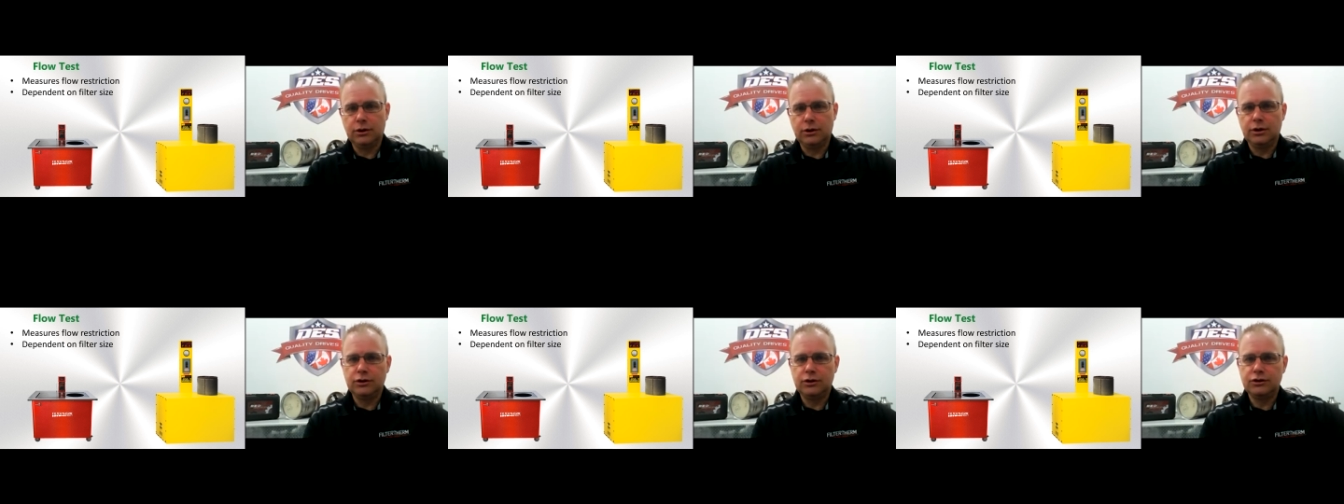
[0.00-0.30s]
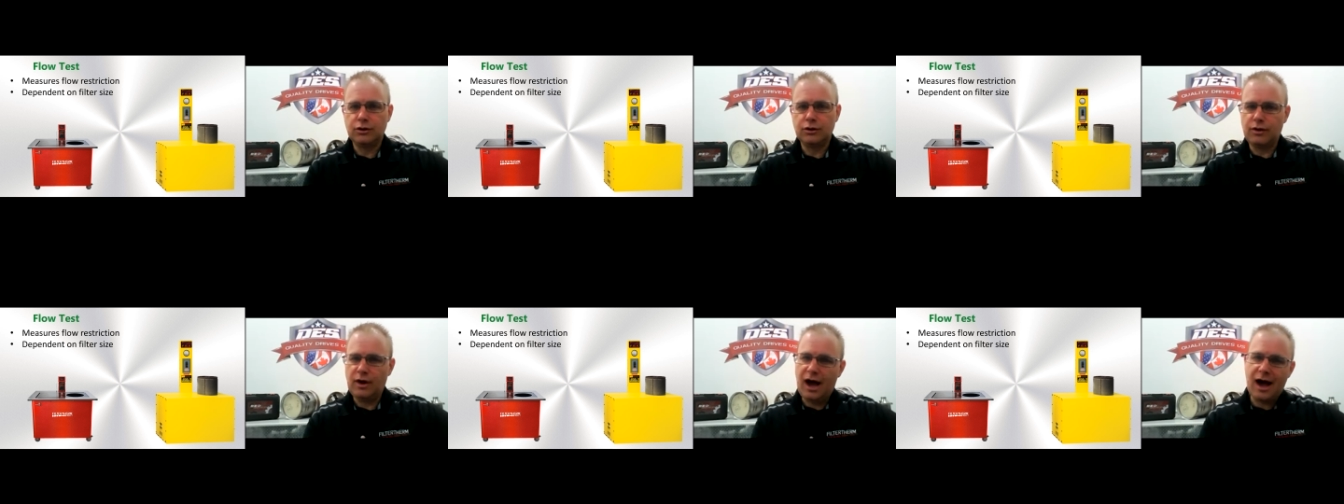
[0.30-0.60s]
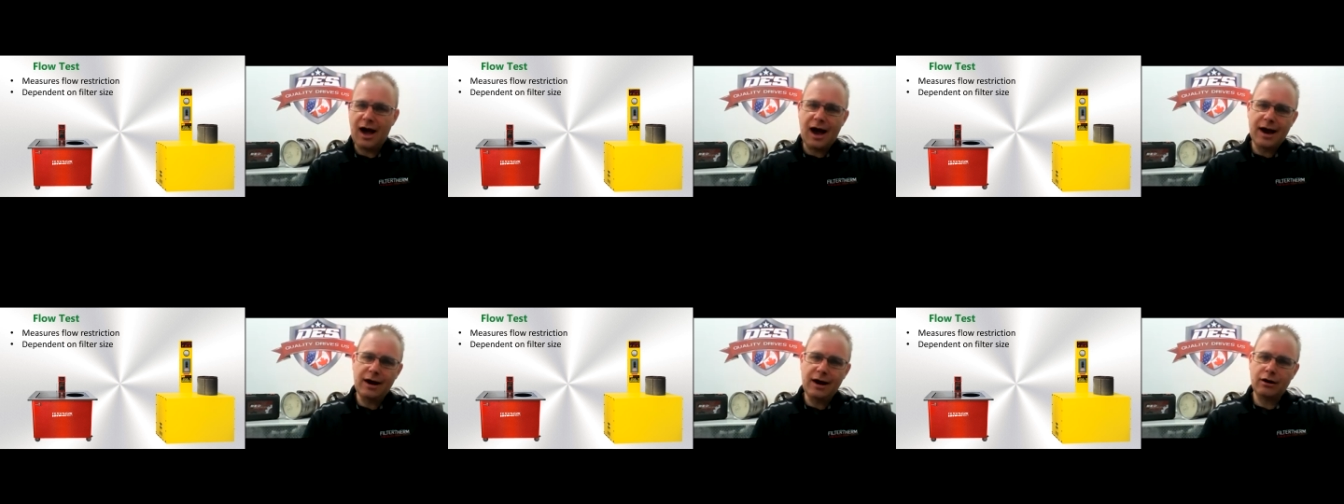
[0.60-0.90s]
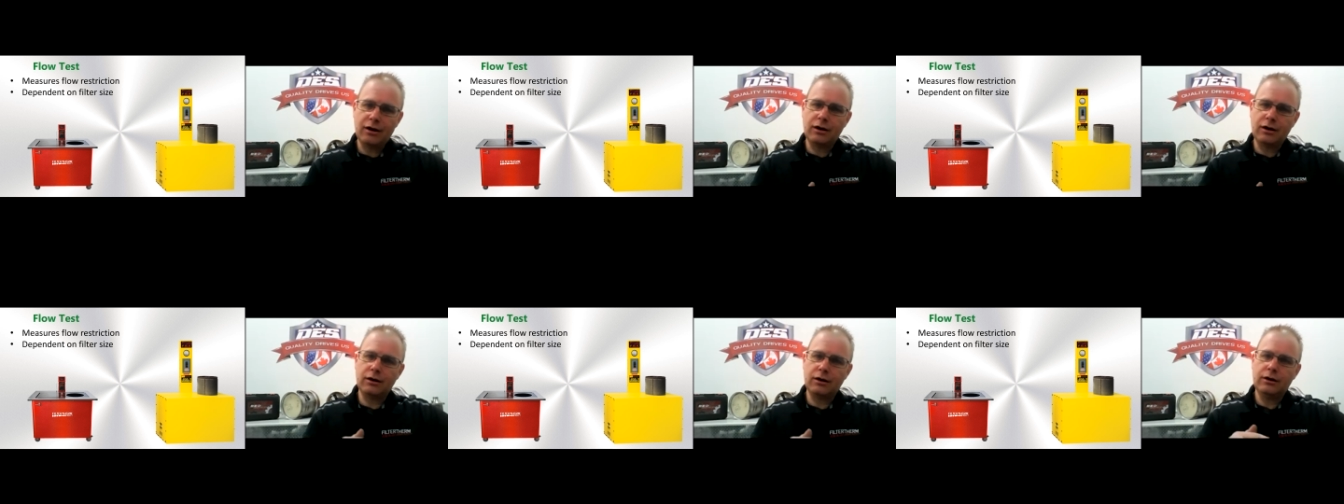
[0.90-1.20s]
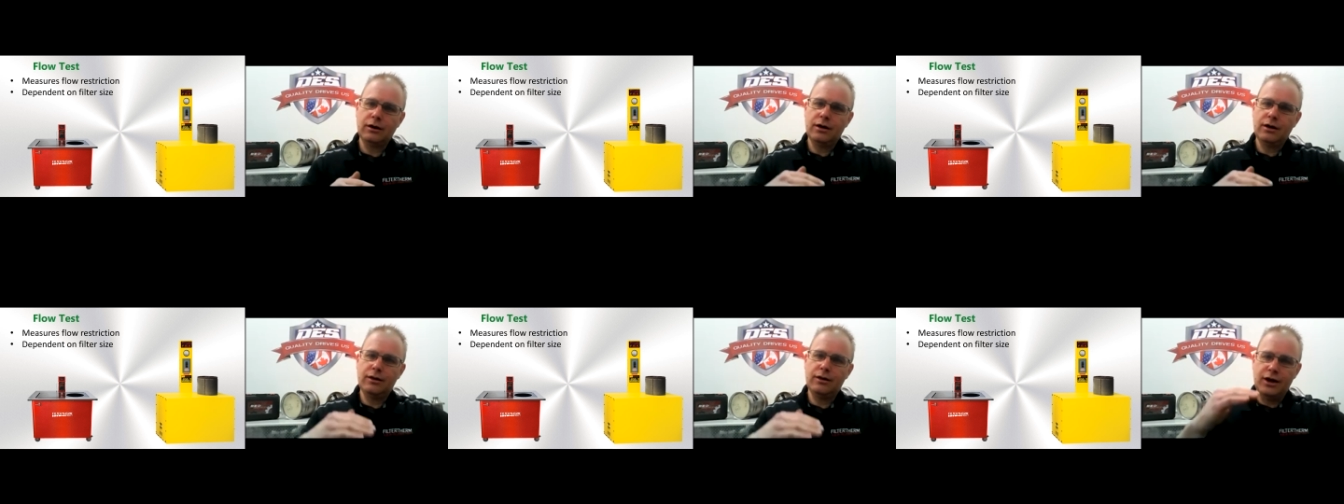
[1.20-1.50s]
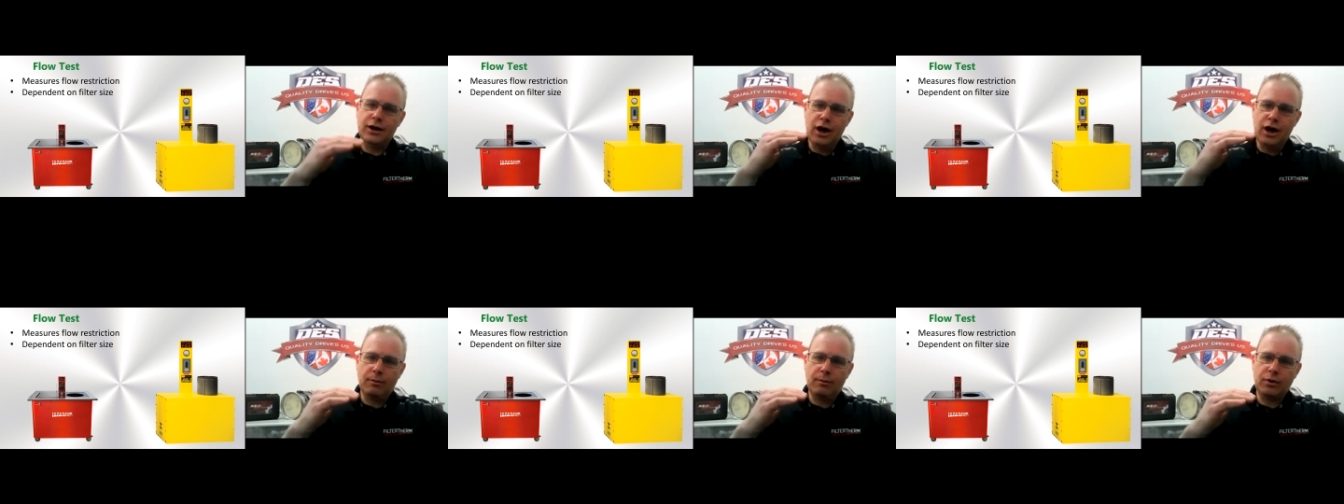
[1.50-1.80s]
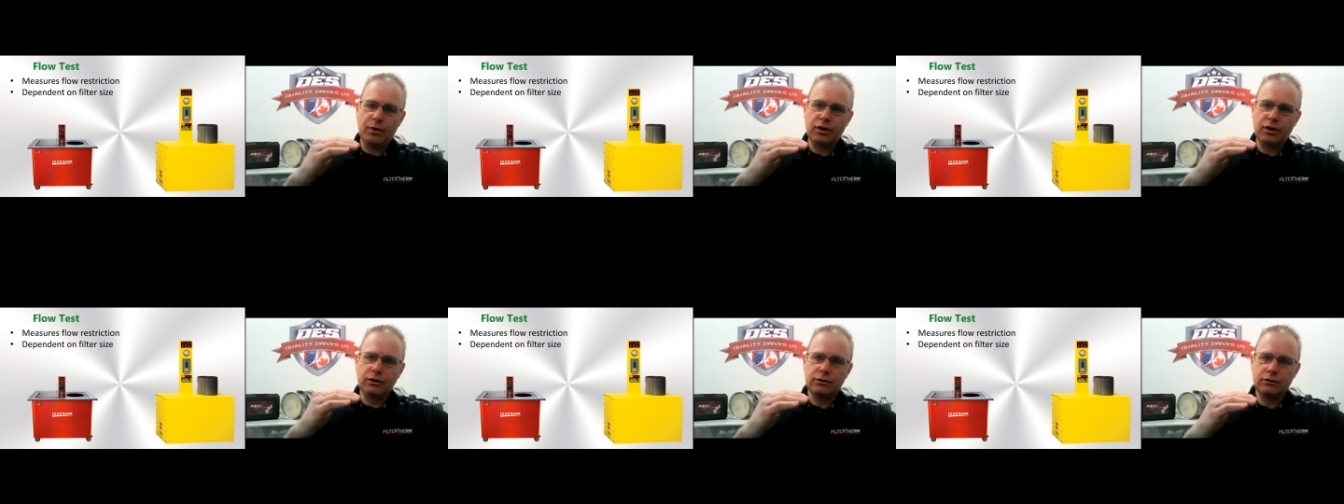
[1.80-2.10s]
So the higher the
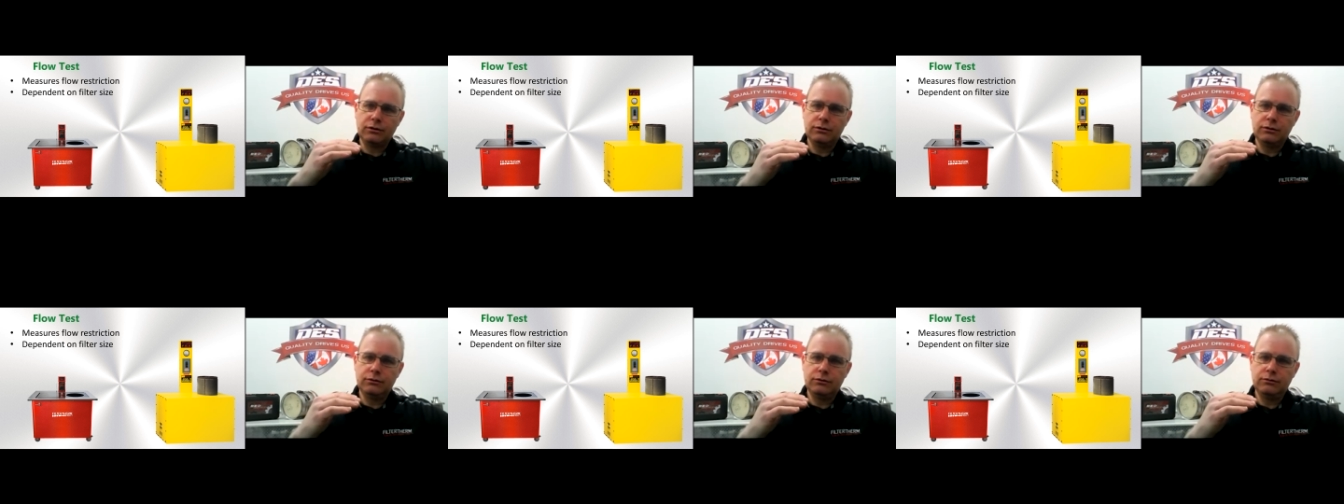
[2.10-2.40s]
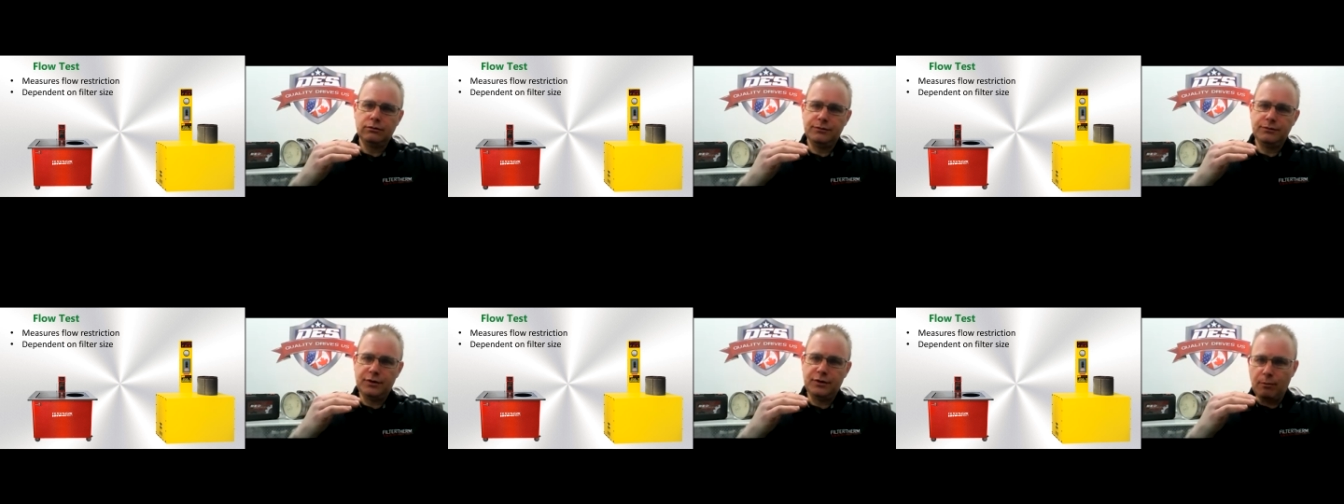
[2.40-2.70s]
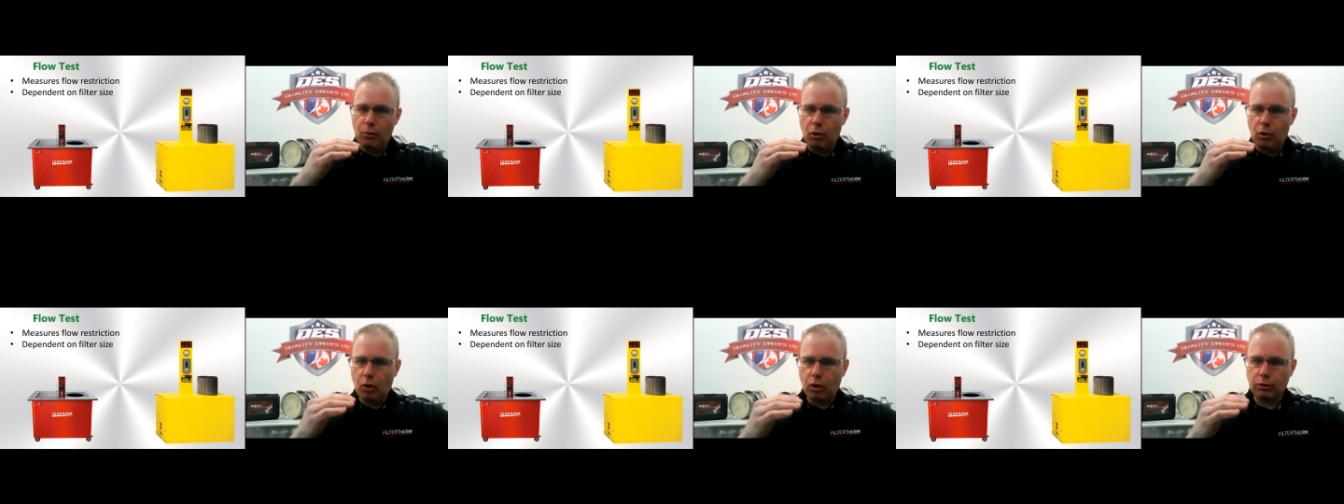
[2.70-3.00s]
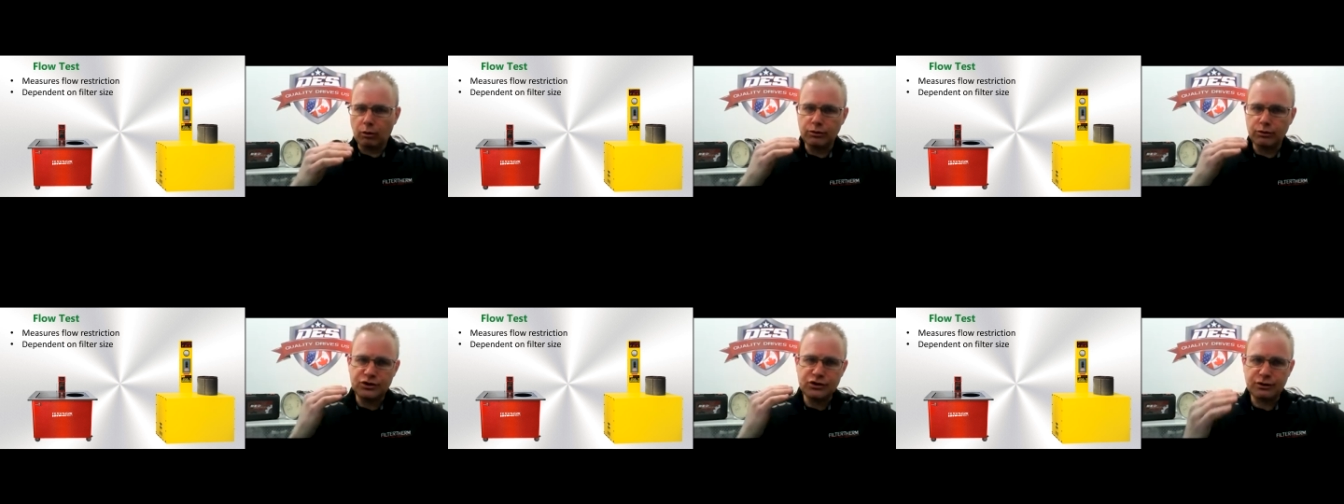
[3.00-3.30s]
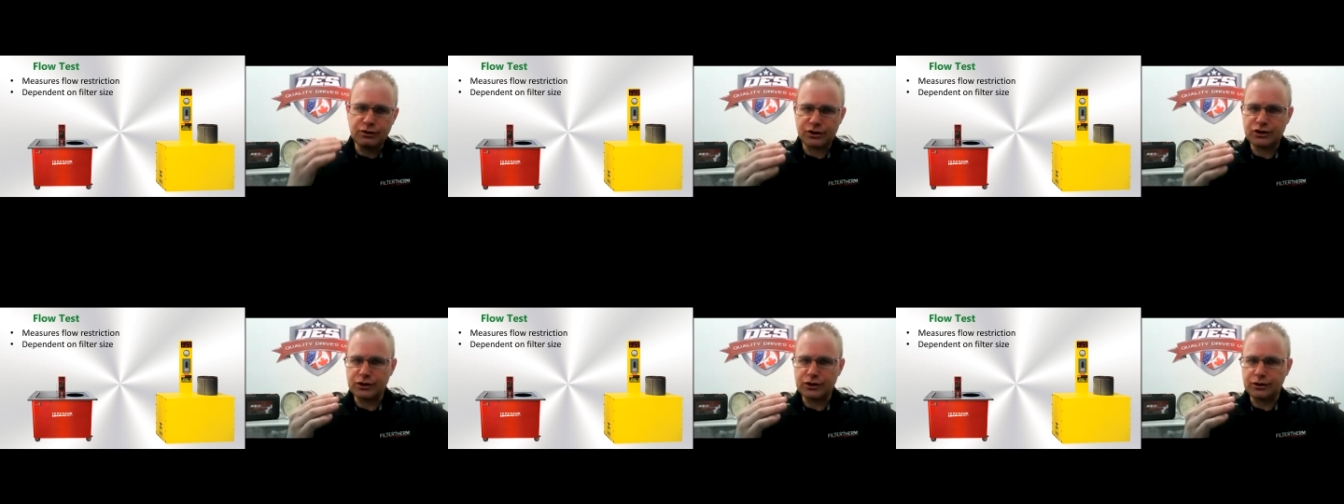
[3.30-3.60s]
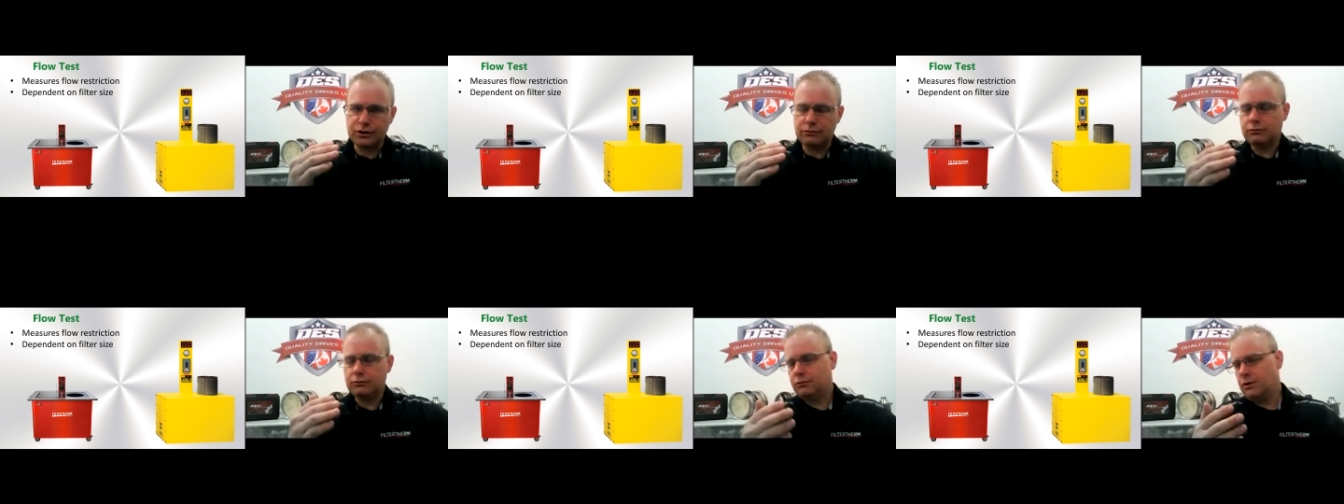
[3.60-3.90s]
number, the more restriction.